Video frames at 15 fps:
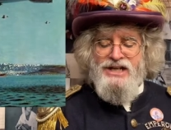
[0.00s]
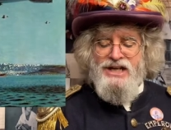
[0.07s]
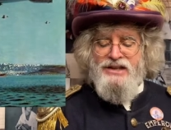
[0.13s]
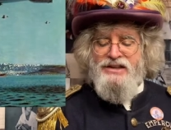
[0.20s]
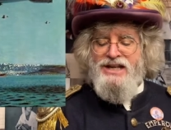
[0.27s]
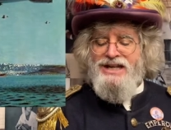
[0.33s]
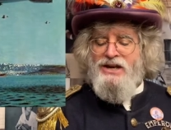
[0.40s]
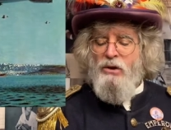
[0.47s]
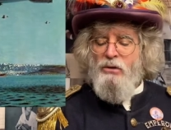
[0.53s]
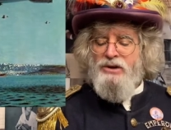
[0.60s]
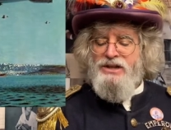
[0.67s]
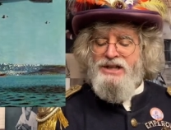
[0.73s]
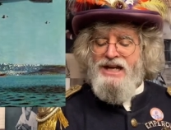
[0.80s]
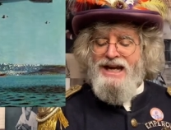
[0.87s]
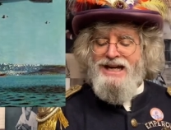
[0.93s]
The
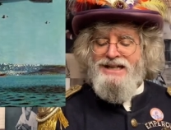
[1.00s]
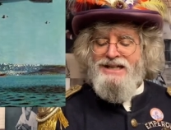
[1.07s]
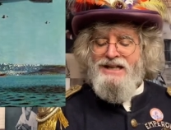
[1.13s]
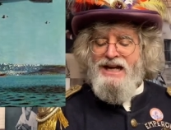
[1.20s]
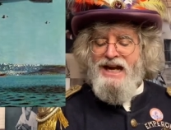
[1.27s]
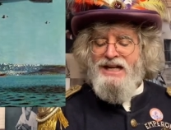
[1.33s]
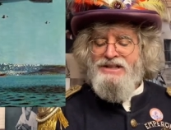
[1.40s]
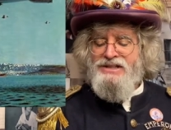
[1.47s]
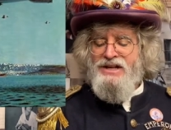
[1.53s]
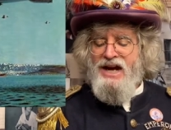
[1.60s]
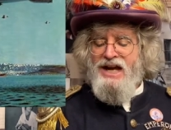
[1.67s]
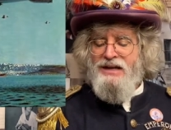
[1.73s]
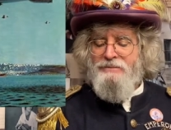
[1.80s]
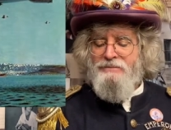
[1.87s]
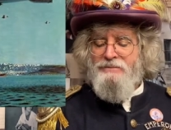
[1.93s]
Golden Gate has
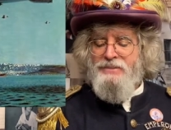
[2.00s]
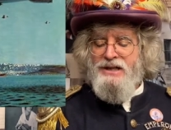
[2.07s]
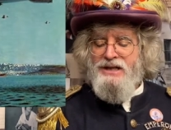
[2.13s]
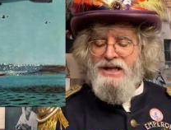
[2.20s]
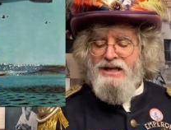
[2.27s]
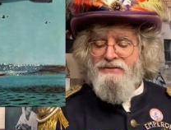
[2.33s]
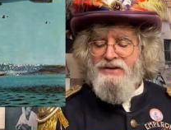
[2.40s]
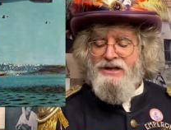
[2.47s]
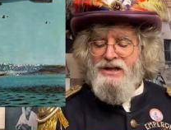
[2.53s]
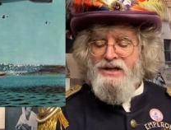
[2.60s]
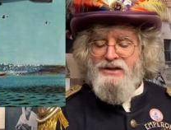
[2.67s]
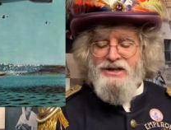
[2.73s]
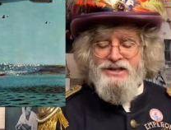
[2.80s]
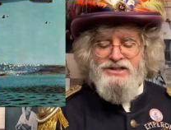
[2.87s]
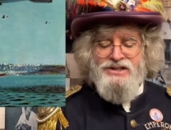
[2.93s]
not been given
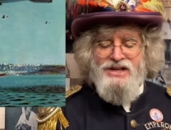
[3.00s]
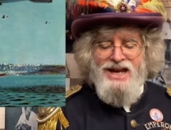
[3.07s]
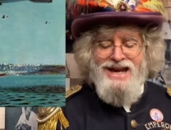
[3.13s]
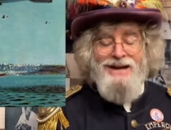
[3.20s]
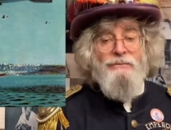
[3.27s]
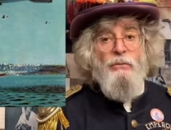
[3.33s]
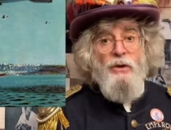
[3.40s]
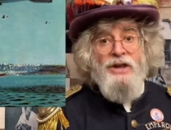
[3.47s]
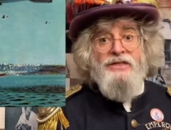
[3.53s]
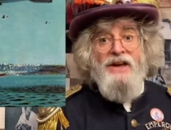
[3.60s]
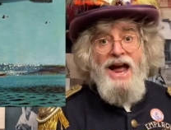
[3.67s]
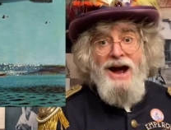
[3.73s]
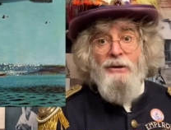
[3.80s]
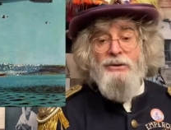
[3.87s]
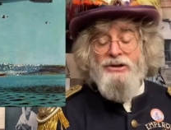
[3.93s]
this name
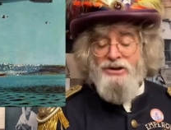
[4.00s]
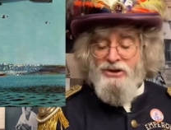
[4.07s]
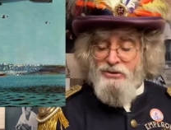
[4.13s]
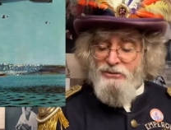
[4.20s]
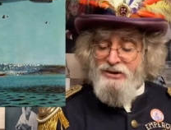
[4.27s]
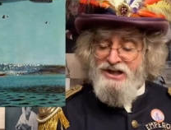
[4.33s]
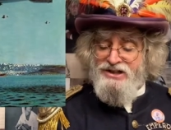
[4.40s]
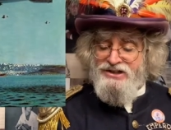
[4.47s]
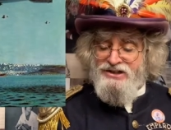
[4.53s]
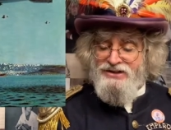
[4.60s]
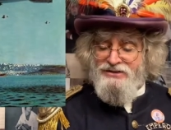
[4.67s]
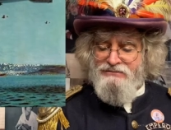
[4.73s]
without reason.